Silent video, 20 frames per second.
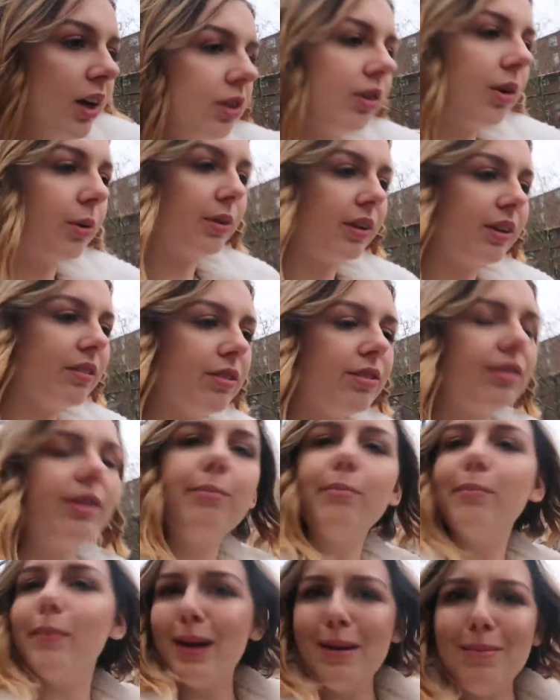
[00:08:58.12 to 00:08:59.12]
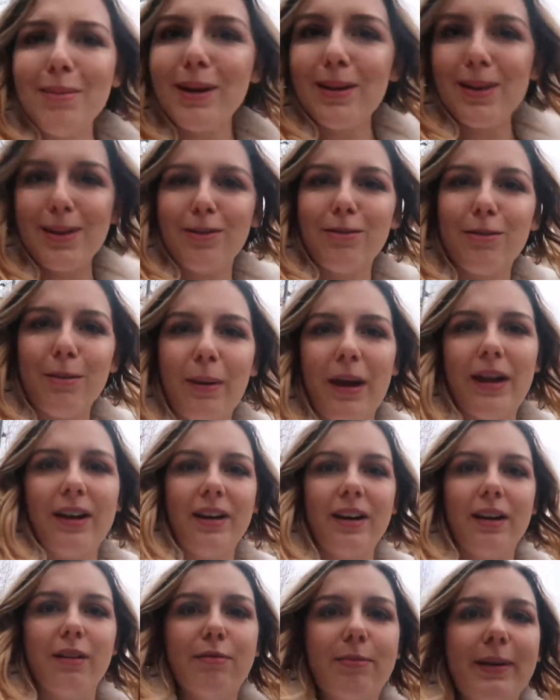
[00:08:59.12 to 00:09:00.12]
So it's gonna seem maybe a little
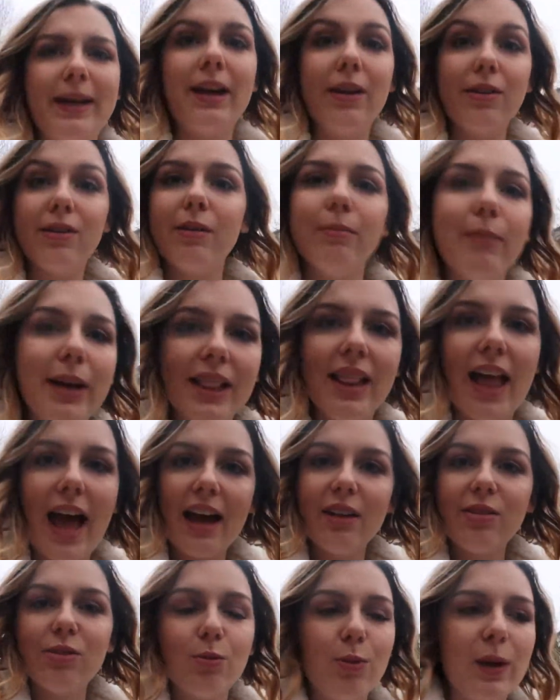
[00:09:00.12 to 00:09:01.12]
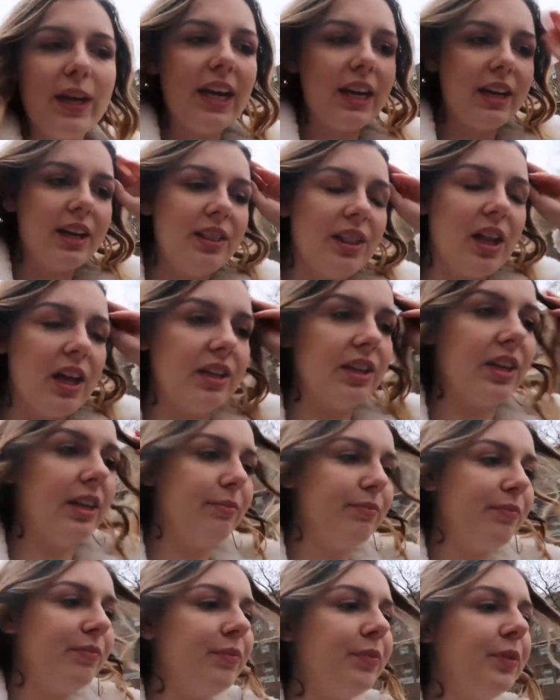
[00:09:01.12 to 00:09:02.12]
repetitive because in my last weekend in
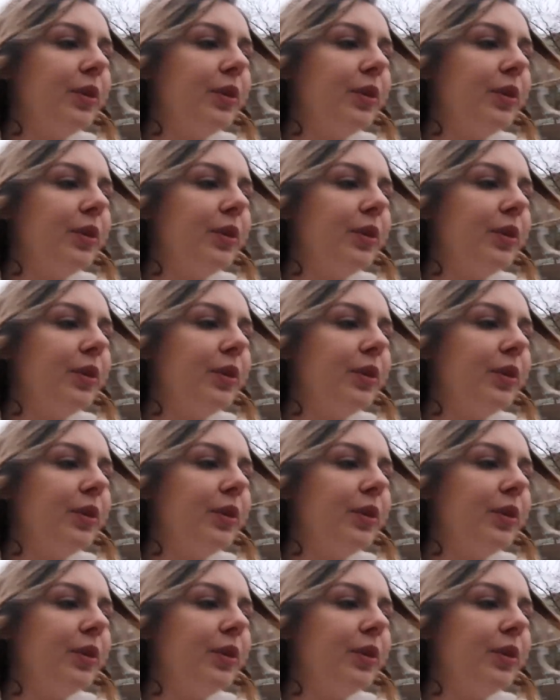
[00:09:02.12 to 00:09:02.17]
London,